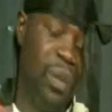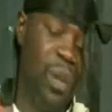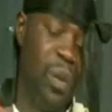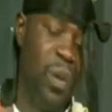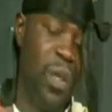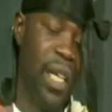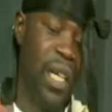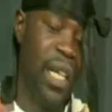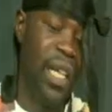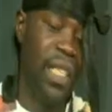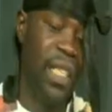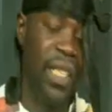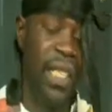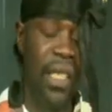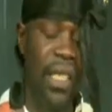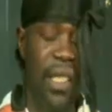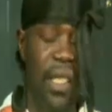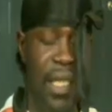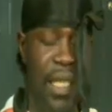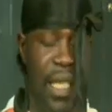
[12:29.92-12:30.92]
that are
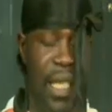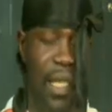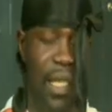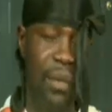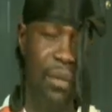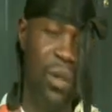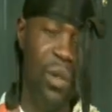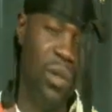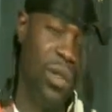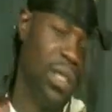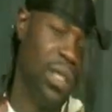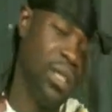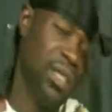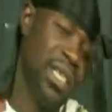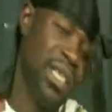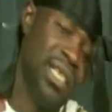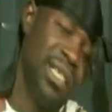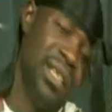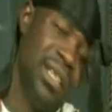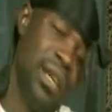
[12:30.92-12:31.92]
just starting music
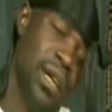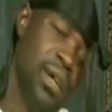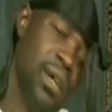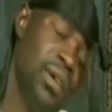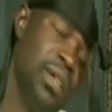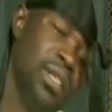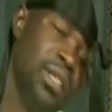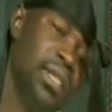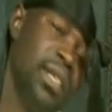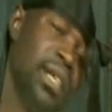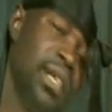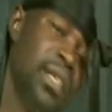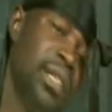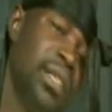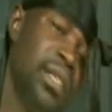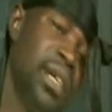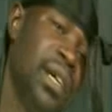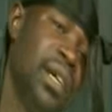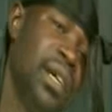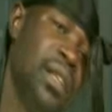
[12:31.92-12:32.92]
just now is that
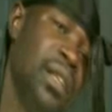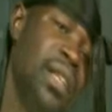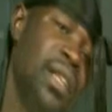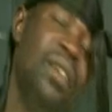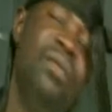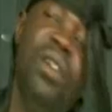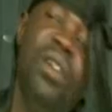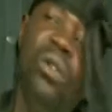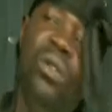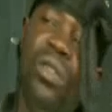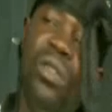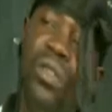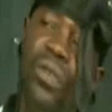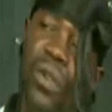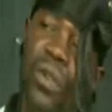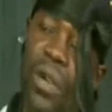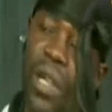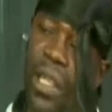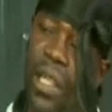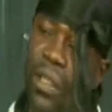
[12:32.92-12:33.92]
never lose
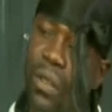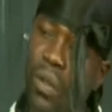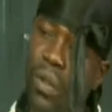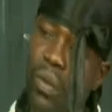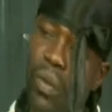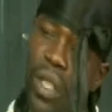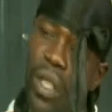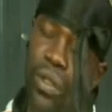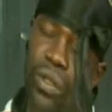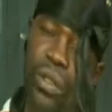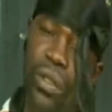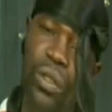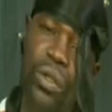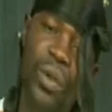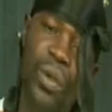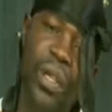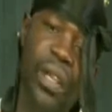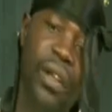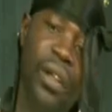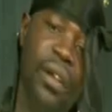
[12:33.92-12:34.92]
focus on what you're
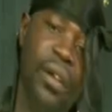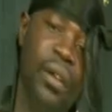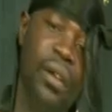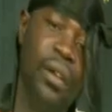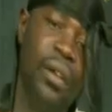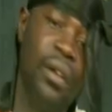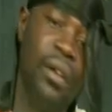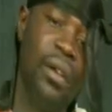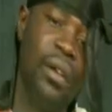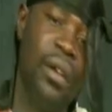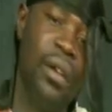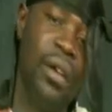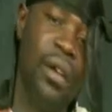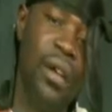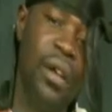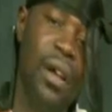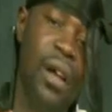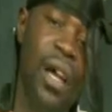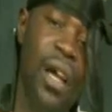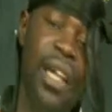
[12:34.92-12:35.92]
doing.
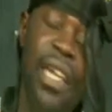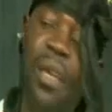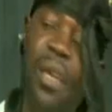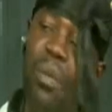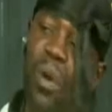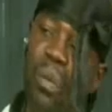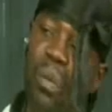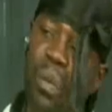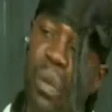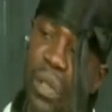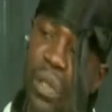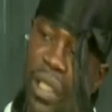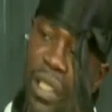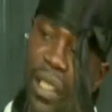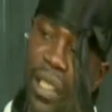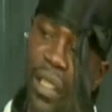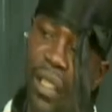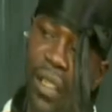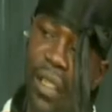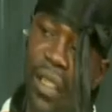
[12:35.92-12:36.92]
And keep on pushing.
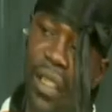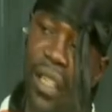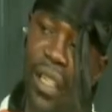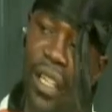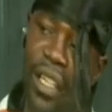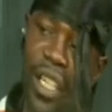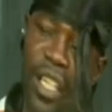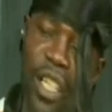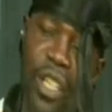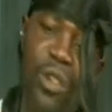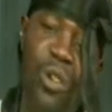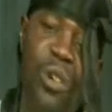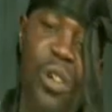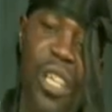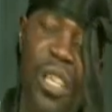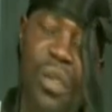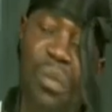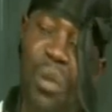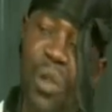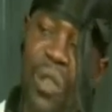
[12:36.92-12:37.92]
You know,
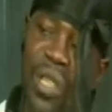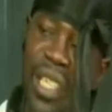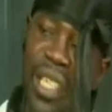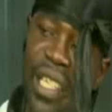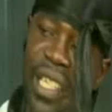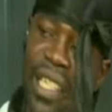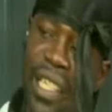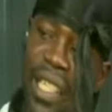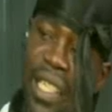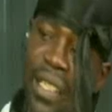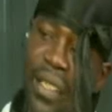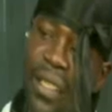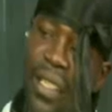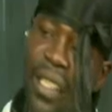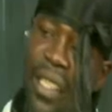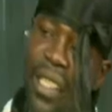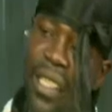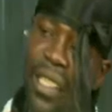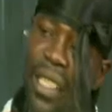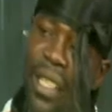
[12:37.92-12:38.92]
in music industry,
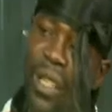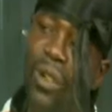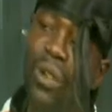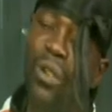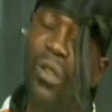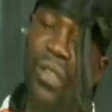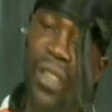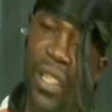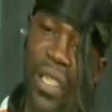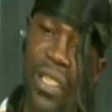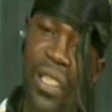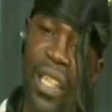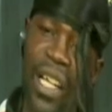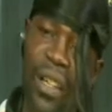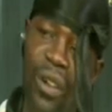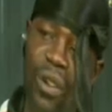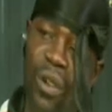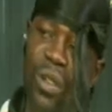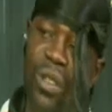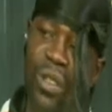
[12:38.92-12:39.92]
there's a lot of things that
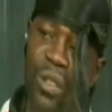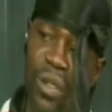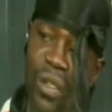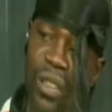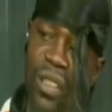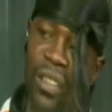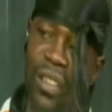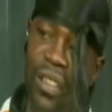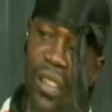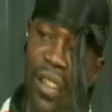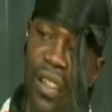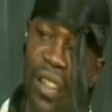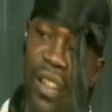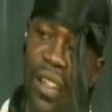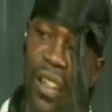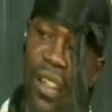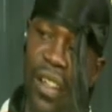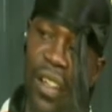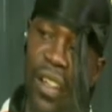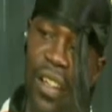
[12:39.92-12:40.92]
goes on.
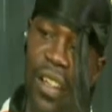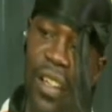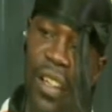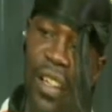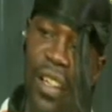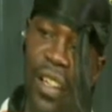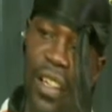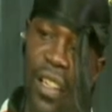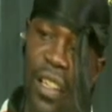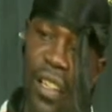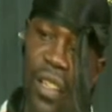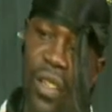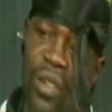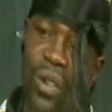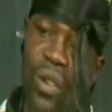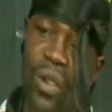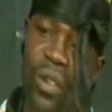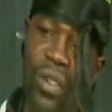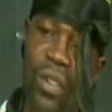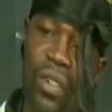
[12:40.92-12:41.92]
You
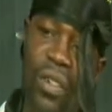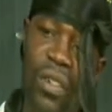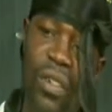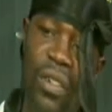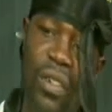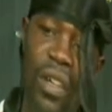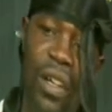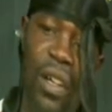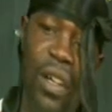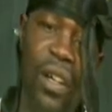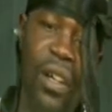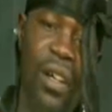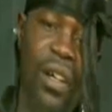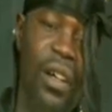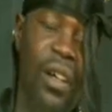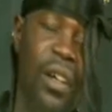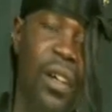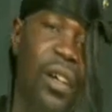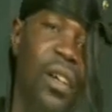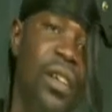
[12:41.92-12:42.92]

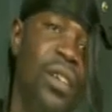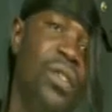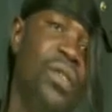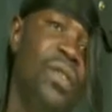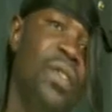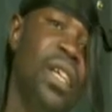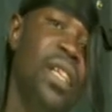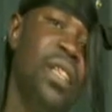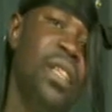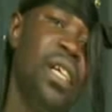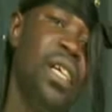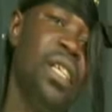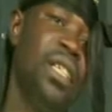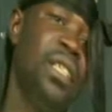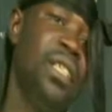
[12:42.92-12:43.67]
know, you find that